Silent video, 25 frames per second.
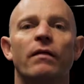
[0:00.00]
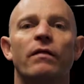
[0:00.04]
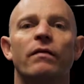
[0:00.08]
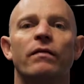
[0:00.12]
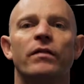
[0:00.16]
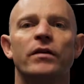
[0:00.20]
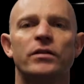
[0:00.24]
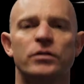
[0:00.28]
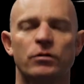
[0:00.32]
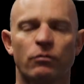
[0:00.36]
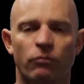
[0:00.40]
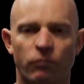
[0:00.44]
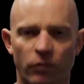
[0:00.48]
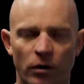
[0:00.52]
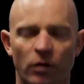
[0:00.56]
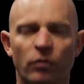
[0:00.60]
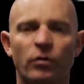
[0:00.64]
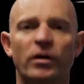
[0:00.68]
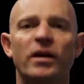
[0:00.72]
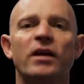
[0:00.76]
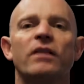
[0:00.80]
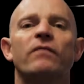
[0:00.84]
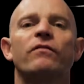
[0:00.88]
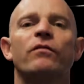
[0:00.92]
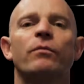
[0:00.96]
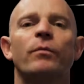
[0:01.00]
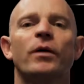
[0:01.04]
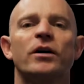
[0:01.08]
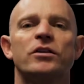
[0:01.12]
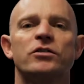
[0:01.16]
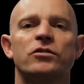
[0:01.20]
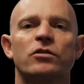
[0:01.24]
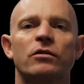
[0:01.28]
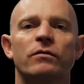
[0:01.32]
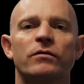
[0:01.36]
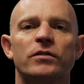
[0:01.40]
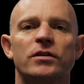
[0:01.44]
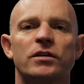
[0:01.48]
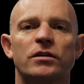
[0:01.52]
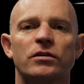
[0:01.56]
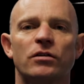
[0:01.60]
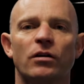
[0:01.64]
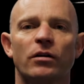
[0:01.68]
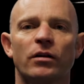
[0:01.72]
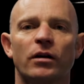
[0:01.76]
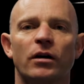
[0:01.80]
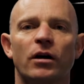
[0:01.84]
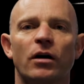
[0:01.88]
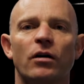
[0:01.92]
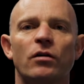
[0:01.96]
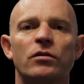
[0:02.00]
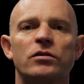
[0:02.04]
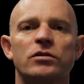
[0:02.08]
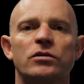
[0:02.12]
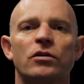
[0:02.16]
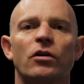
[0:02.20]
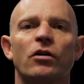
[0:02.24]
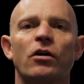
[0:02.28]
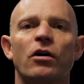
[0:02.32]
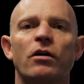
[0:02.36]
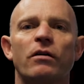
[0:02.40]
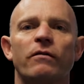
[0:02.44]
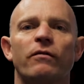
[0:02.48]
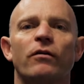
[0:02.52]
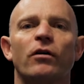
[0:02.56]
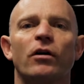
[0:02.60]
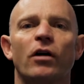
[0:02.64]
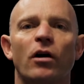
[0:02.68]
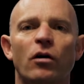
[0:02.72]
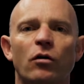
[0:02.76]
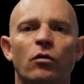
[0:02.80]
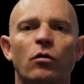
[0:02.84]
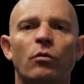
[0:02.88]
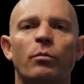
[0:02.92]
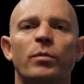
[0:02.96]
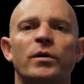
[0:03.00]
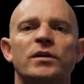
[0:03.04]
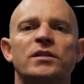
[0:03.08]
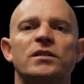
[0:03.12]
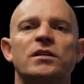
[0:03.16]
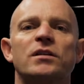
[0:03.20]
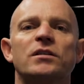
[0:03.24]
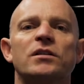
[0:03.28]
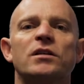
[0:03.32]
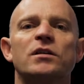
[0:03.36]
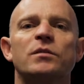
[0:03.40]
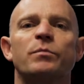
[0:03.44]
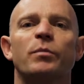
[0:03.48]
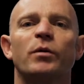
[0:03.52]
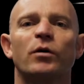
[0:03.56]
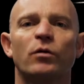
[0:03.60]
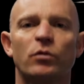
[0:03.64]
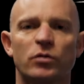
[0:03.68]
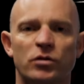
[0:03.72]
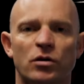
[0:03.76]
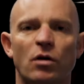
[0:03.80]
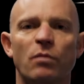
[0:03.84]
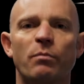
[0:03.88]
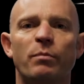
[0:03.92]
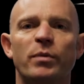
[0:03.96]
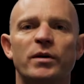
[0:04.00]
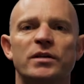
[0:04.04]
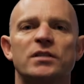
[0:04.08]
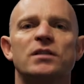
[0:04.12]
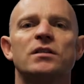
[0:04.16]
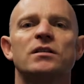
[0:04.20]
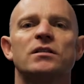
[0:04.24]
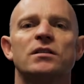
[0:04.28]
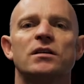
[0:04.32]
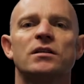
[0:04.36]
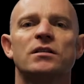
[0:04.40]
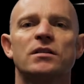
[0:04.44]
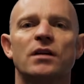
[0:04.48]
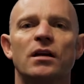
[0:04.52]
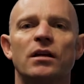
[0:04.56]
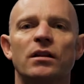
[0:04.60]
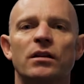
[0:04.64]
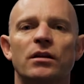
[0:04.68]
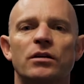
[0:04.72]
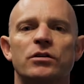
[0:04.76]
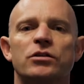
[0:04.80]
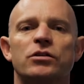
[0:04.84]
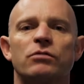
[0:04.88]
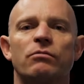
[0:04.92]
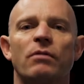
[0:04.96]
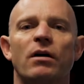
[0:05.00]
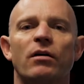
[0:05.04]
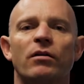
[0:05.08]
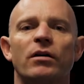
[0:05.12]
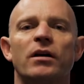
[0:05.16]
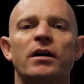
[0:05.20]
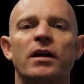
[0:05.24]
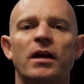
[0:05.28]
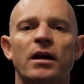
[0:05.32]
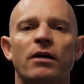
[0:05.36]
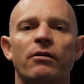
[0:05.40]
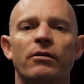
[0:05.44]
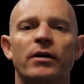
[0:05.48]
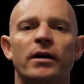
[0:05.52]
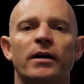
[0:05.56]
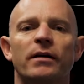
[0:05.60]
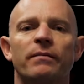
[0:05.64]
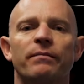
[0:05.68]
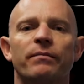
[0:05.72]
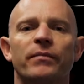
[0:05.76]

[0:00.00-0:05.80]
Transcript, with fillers: There's a real need for my services on the coast, not only for local businesses, but also businesses in the surrounding area.